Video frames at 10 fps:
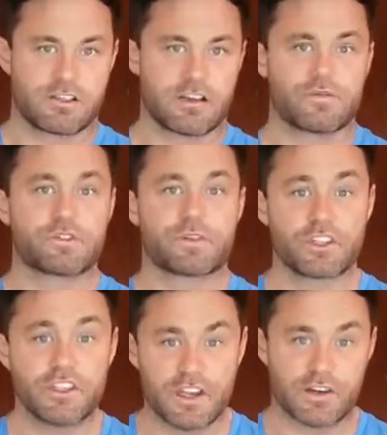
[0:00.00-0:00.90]
shelves for
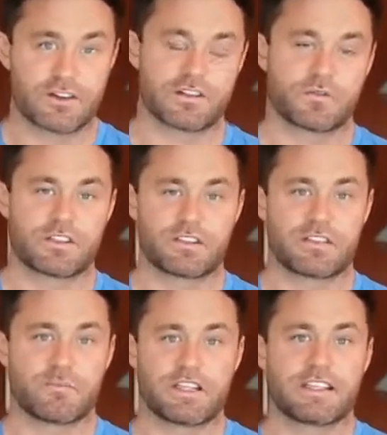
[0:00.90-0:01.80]
years with the
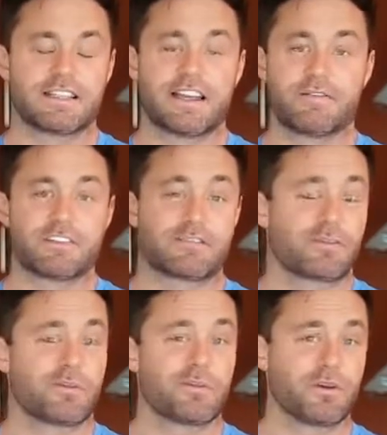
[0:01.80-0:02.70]
stability light that's
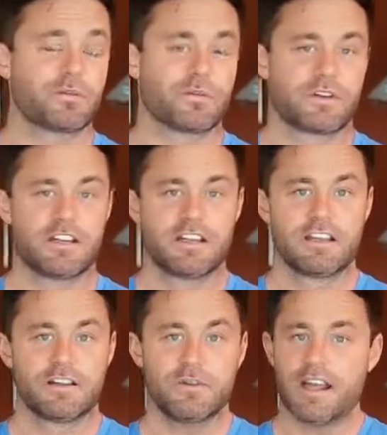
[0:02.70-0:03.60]
through the roof.
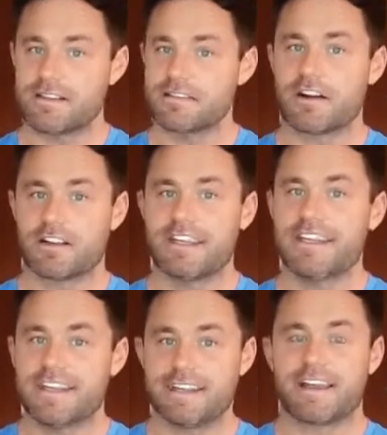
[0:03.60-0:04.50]
We gotta start
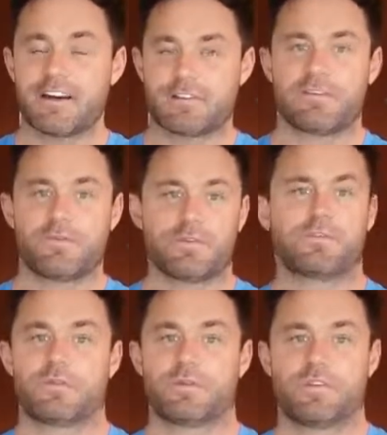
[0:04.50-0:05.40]
eating healthy
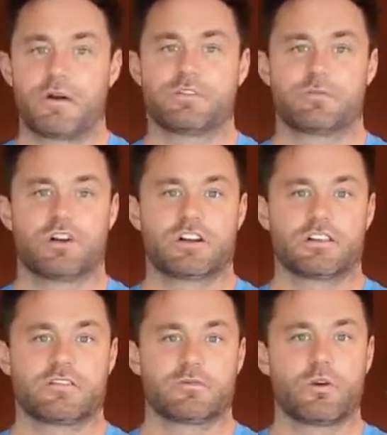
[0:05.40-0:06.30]
food from the farmers
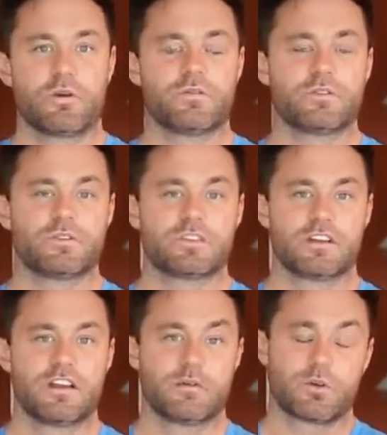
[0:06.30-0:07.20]
markets, from Whole
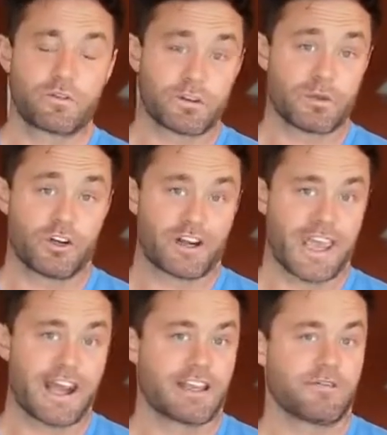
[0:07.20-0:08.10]
Foods, preferably
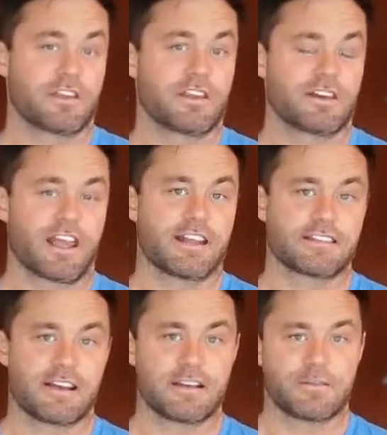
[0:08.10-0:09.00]
organic if you can get your
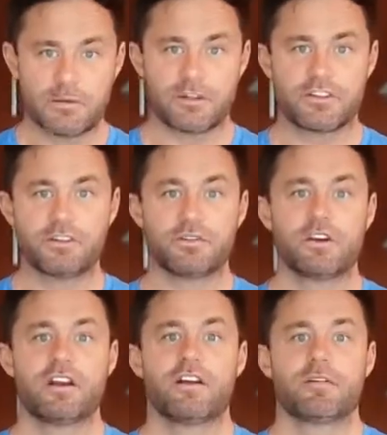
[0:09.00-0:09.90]
hands on it. Number
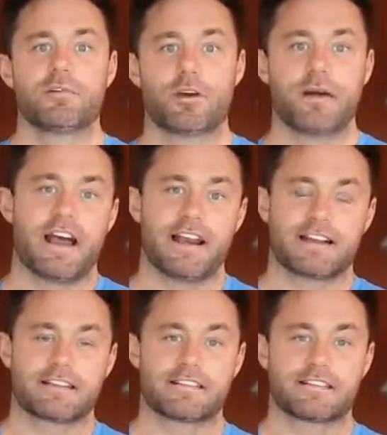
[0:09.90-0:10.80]
two,
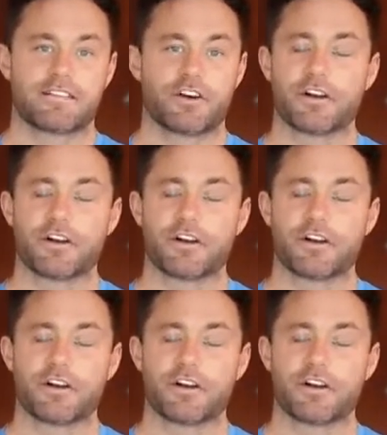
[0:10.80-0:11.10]
probiotics.